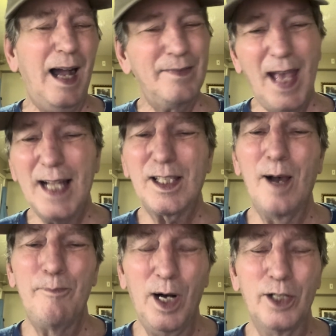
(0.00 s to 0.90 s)
That's
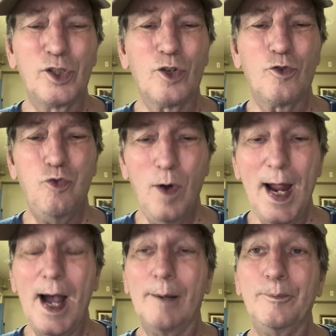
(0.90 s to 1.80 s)
a bunch of
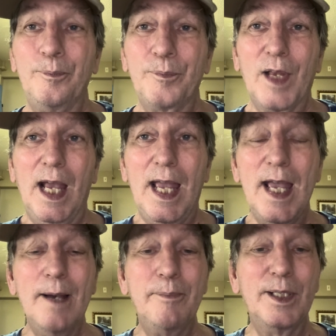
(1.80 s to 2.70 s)
crap.
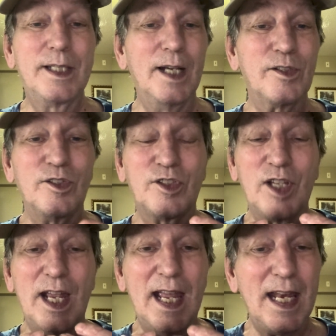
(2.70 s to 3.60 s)
HIPAA doesn't
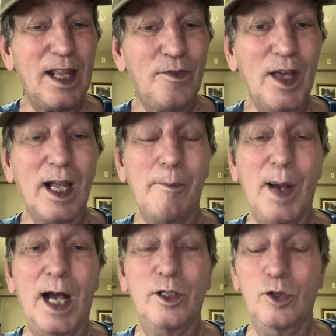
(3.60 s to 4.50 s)
say anything
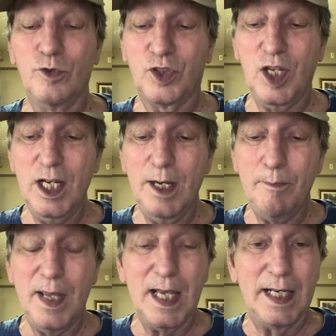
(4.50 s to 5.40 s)
about you
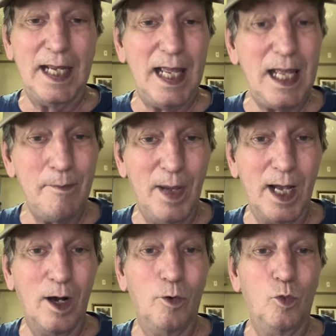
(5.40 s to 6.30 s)
sending me an
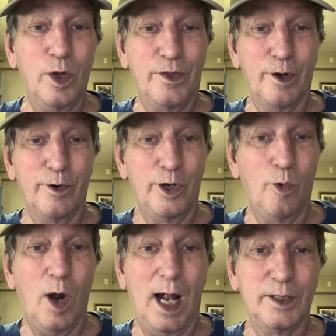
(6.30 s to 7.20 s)
email with a
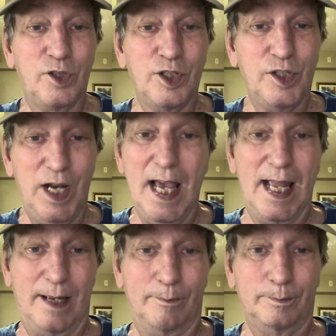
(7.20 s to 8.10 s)
neurologist's
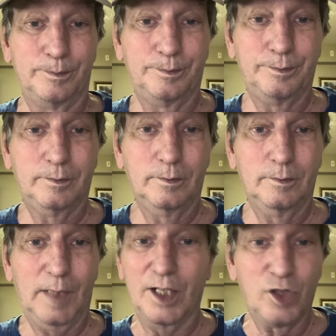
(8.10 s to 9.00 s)
name.
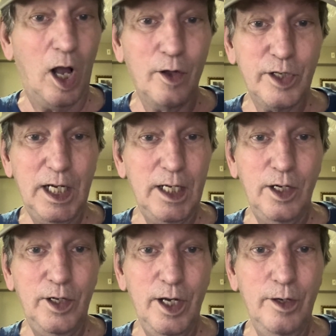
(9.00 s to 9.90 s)
That's all you need
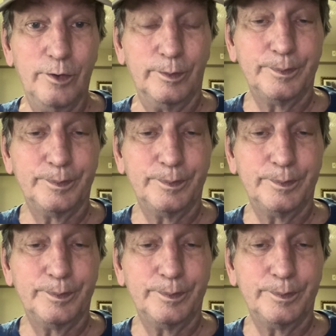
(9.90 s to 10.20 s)
to do.